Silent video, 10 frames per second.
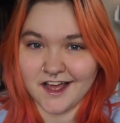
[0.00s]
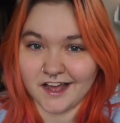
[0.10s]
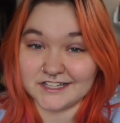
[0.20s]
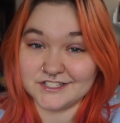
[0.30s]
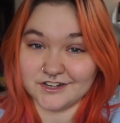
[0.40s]

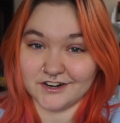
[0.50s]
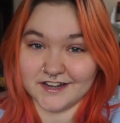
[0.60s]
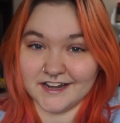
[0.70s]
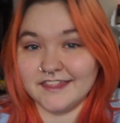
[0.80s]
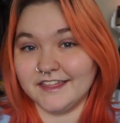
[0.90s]
I
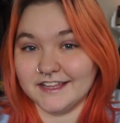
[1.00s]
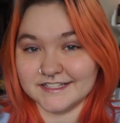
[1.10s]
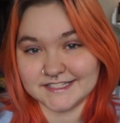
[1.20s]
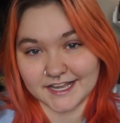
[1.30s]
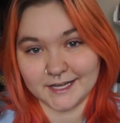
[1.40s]
started the
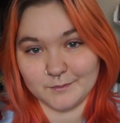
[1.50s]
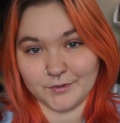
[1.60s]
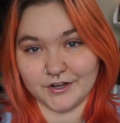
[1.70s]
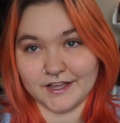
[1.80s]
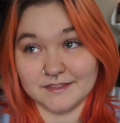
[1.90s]
second
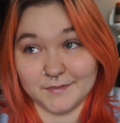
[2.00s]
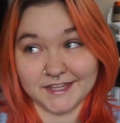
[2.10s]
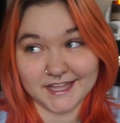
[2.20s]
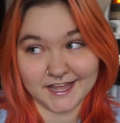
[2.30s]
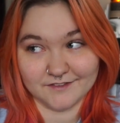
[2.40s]
book at the
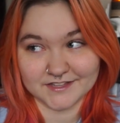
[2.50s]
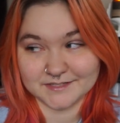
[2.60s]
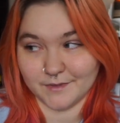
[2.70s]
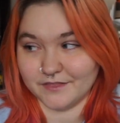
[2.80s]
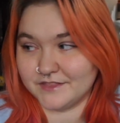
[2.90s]
beginning of
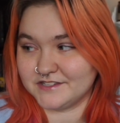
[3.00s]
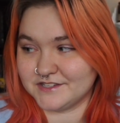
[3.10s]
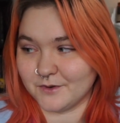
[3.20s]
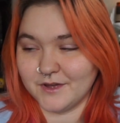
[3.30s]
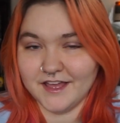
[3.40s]
this month.
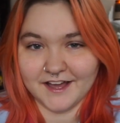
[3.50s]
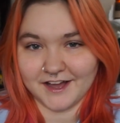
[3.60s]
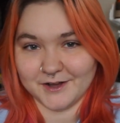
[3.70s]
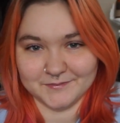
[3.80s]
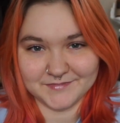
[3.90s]
So
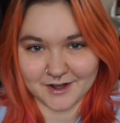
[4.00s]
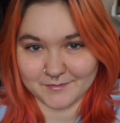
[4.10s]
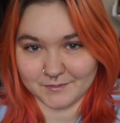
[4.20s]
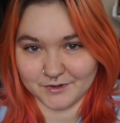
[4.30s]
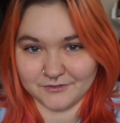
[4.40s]
um, now I'm
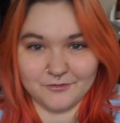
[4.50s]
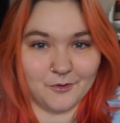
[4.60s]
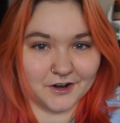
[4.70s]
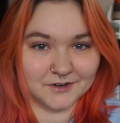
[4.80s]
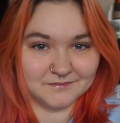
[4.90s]
on book
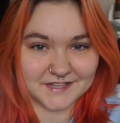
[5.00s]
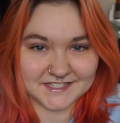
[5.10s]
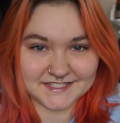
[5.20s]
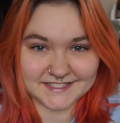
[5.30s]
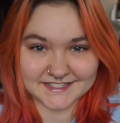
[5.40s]
four.
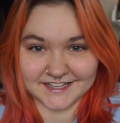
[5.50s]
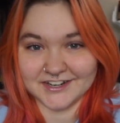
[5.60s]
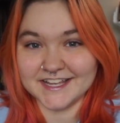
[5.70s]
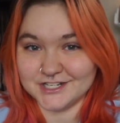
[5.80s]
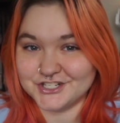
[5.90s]
It's, they're
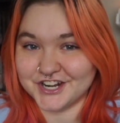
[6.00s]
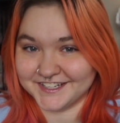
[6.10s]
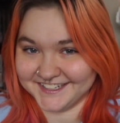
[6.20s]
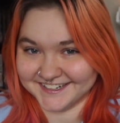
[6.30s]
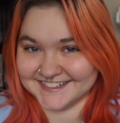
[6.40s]
getting
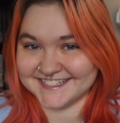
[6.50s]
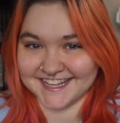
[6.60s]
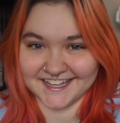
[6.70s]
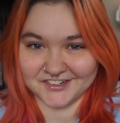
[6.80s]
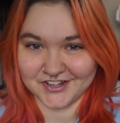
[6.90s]
chunkier as they
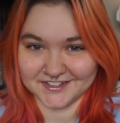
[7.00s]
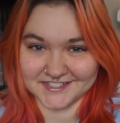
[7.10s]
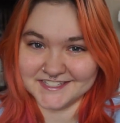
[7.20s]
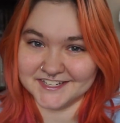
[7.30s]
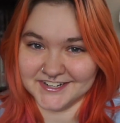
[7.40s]
get along
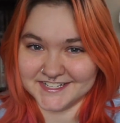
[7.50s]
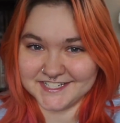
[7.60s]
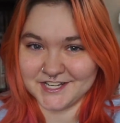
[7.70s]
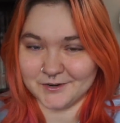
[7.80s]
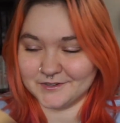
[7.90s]
the series
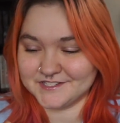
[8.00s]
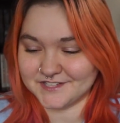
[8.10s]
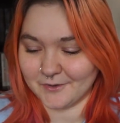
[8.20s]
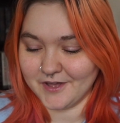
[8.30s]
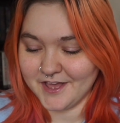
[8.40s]
too.
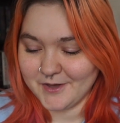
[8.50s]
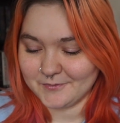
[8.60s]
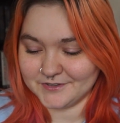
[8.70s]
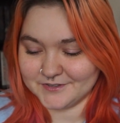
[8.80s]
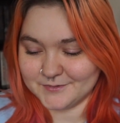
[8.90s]
So
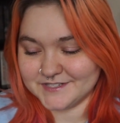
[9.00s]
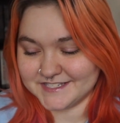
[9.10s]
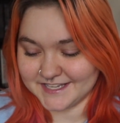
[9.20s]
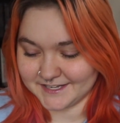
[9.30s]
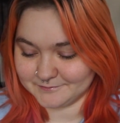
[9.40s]
we'll, we'll
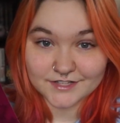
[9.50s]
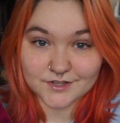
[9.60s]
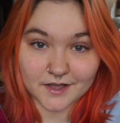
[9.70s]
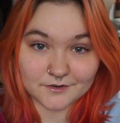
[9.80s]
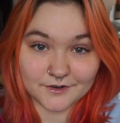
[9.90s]
see. So
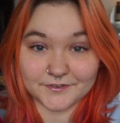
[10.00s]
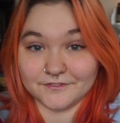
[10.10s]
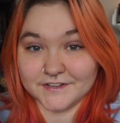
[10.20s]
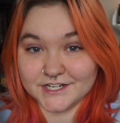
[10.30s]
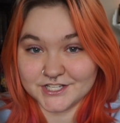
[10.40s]
I don't know if I'll
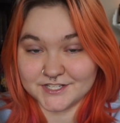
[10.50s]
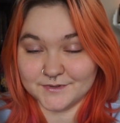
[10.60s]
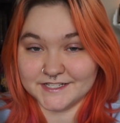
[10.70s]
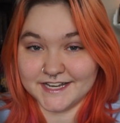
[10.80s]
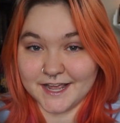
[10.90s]
finish this
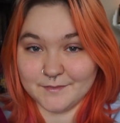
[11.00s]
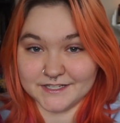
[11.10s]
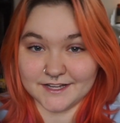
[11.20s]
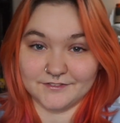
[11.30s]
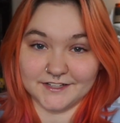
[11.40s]
one today, but
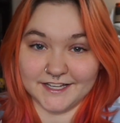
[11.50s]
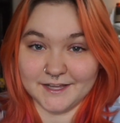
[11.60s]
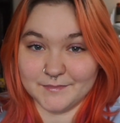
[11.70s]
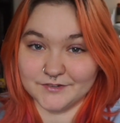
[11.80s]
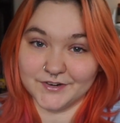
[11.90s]
definitely
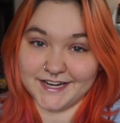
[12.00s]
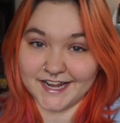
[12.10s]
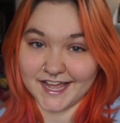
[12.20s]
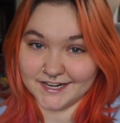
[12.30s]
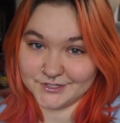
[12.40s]
been
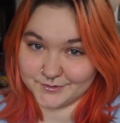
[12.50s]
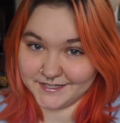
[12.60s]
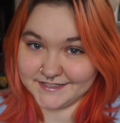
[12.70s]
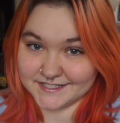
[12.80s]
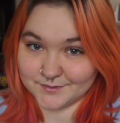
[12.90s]
reading and
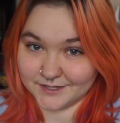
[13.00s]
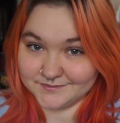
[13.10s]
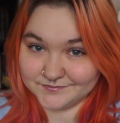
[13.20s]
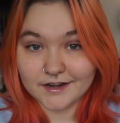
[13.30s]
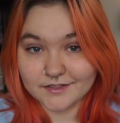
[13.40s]
enjoying this
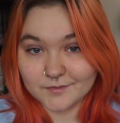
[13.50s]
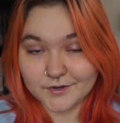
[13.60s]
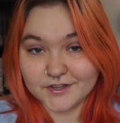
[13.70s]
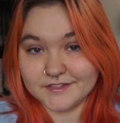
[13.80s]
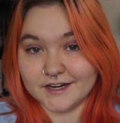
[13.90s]
one. Another
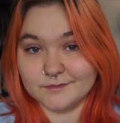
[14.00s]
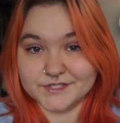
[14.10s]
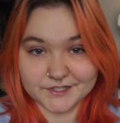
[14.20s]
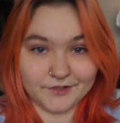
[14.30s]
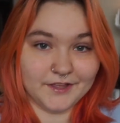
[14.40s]
book that I'm
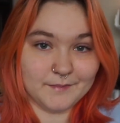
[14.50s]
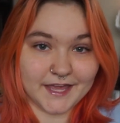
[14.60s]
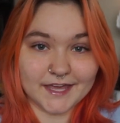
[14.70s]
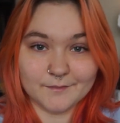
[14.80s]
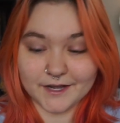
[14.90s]
slowly
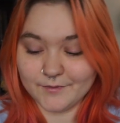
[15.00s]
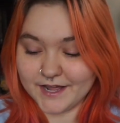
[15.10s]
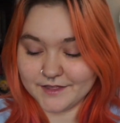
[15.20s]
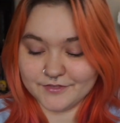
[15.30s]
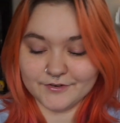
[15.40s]
making my
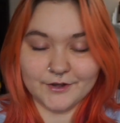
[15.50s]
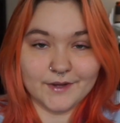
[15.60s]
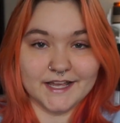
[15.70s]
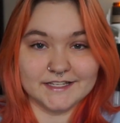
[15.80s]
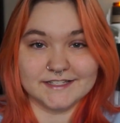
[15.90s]
way through
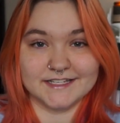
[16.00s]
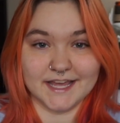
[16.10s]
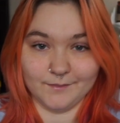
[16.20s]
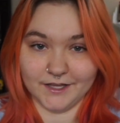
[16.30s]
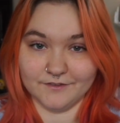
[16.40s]
is The
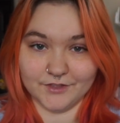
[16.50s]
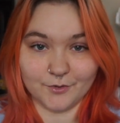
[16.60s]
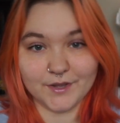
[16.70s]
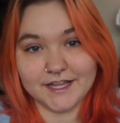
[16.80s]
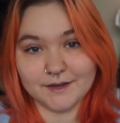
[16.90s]
Taming of the
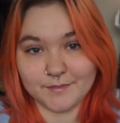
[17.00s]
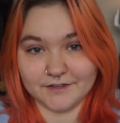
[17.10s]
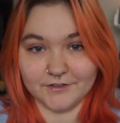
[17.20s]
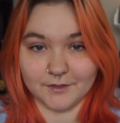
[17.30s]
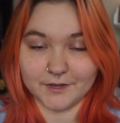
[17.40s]
Queen by
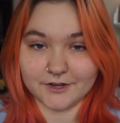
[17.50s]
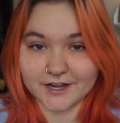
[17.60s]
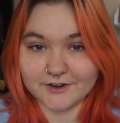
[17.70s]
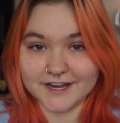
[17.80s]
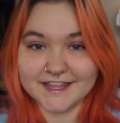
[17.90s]
Philippa
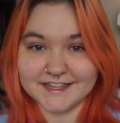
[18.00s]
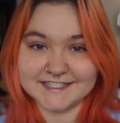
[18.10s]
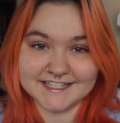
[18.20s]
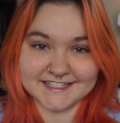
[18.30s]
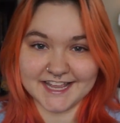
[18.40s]
Gregory.
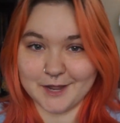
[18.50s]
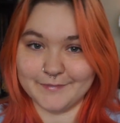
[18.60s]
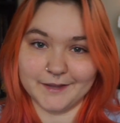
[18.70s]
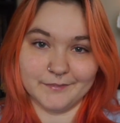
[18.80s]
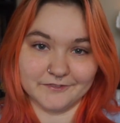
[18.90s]
This is like like
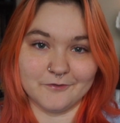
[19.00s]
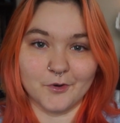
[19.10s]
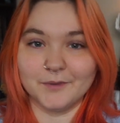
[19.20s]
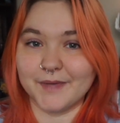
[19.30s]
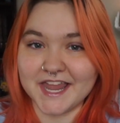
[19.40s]
my
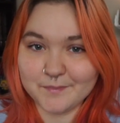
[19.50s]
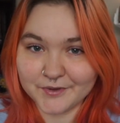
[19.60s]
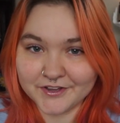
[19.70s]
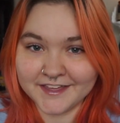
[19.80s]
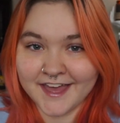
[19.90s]
before bed
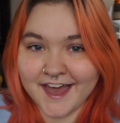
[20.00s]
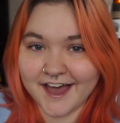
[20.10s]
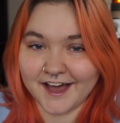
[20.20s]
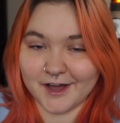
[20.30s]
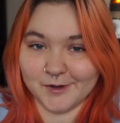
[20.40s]
book
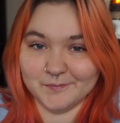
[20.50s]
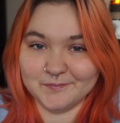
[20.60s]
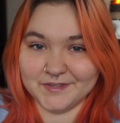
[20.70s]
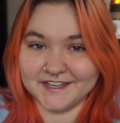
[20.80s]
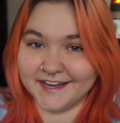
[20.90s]
um,
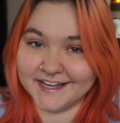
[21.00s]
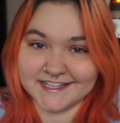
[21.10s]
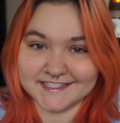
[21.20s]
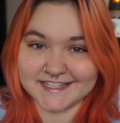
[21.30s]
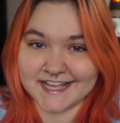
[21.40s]

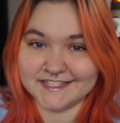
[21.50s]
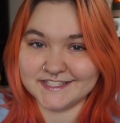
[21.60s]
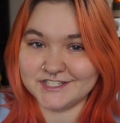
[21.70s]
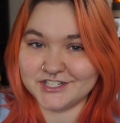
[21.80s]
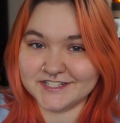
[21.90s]
because
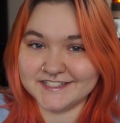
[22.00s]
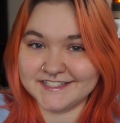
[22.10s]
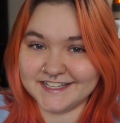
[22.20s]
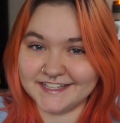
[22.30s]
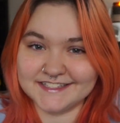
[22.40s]
it's
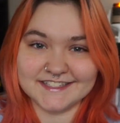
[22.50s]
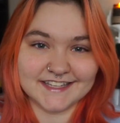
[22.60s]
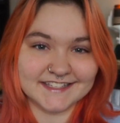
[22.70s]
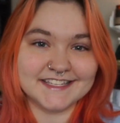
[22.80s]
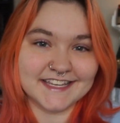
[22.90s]
just it's
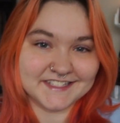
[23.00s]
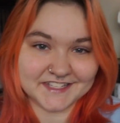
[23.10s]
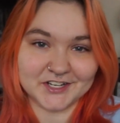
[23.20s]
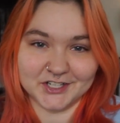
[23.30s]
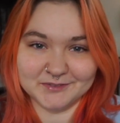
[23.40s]
it's
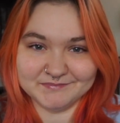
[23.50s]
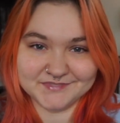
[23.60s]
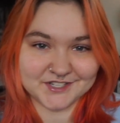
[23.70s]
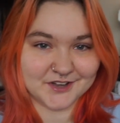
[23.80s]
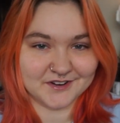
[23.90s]
easier
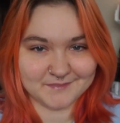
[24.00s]
to go to